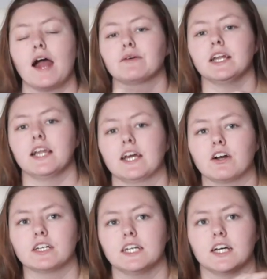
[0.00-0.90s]
I really like
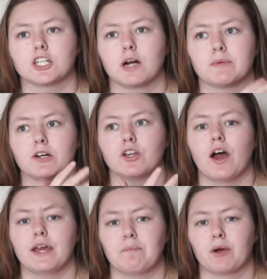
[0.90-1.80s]
Ardene. I shop there a
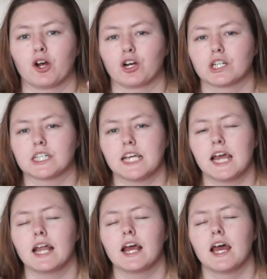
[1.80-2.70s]
lot in
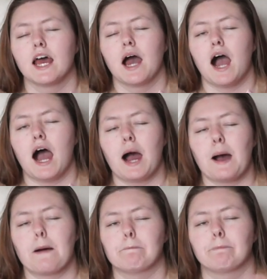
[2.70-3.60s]
person,
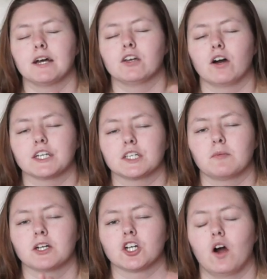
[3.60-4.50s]
but not so
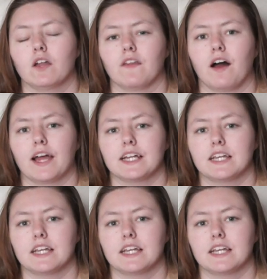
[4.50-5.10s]
much online.